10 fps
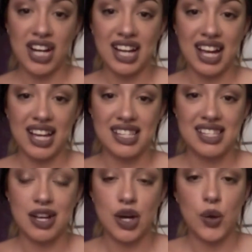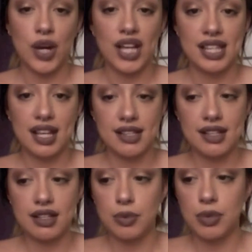guys, so it takes a
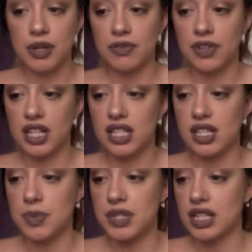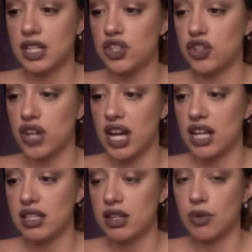little bit for this lipstick to
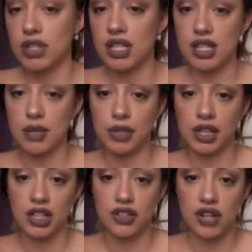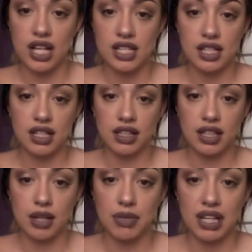dry, so once it's completely dry it's going to
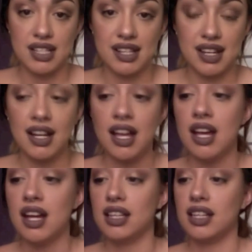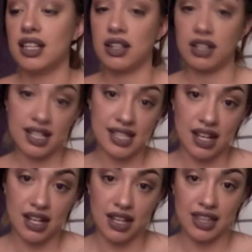look amazing. You can already
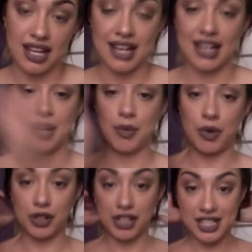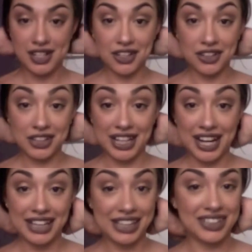tell that I'm already starting to look like
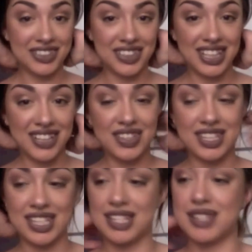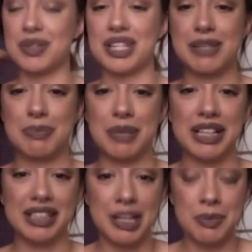Kylie already with these big
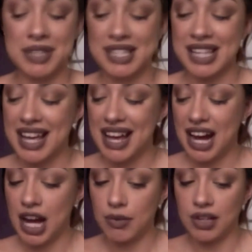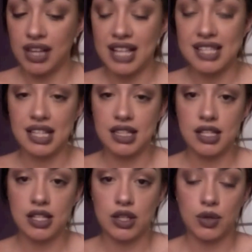lips. The last thing to
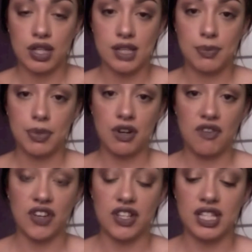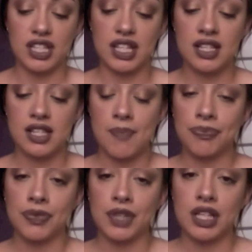do is to put on falsies.
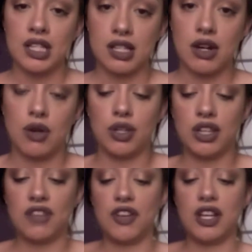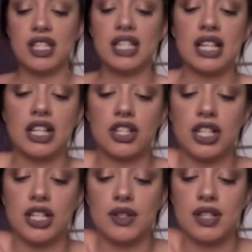So the falsies that
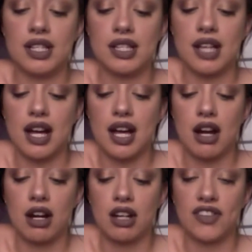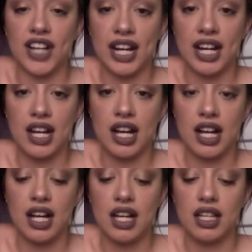she uses are
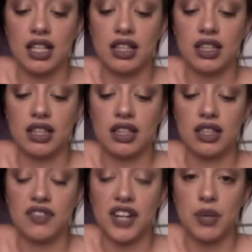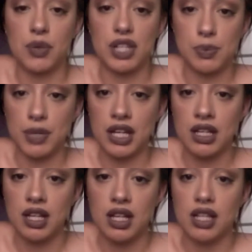they're very wispy,
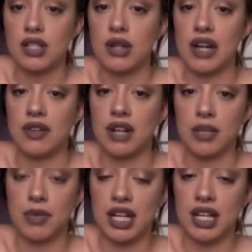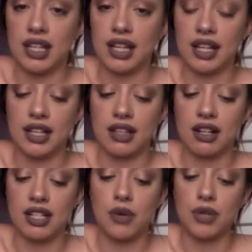so I recommend getting the
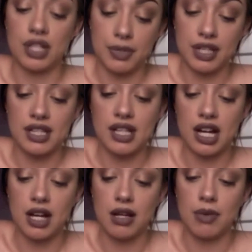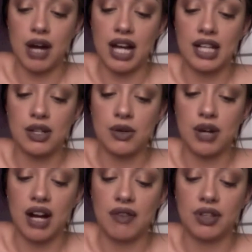Ardell wispies. I don't
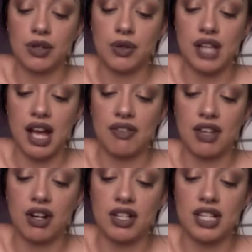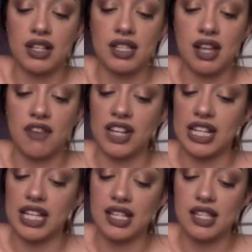have those. I have the Ardell
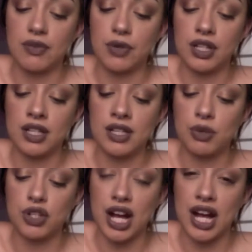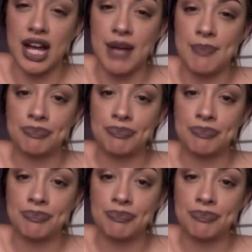self-adhesive ones, which I